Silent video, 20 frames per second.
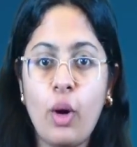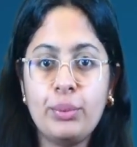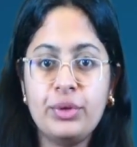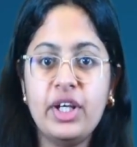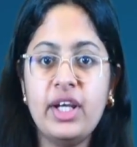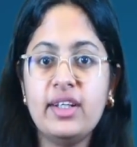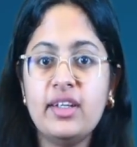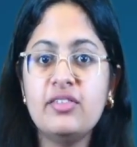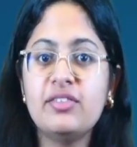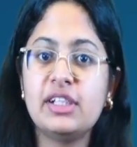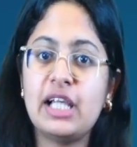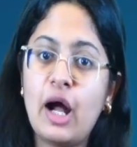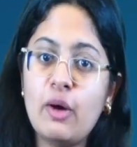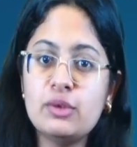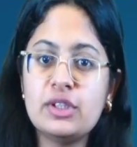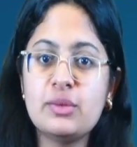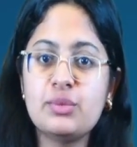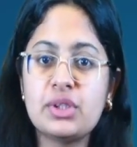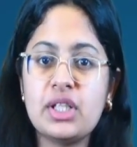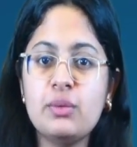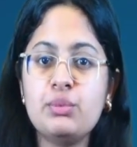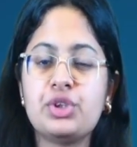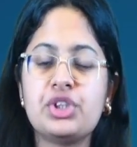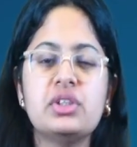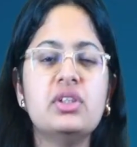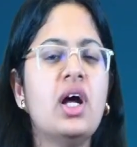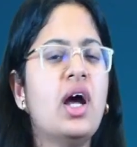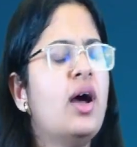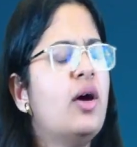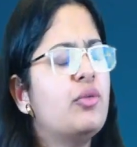Creative Cloud subscription
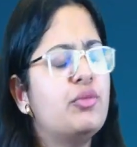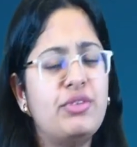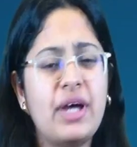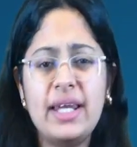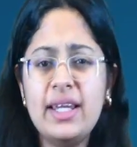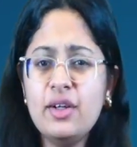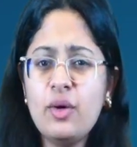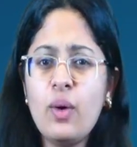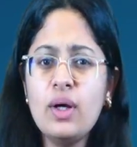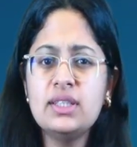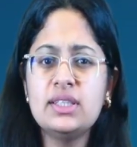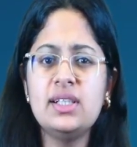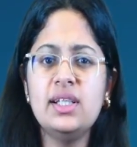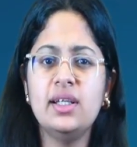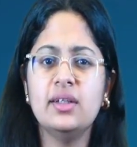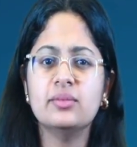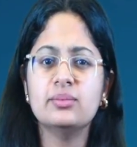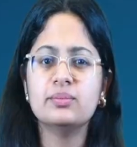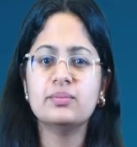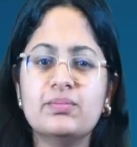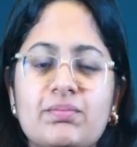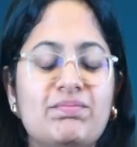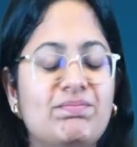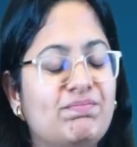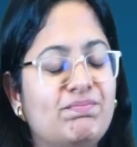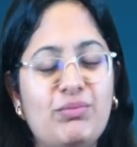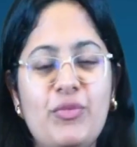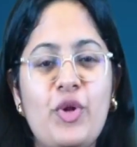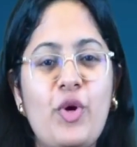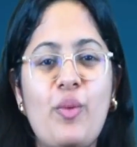very costly?
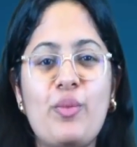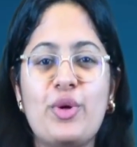No more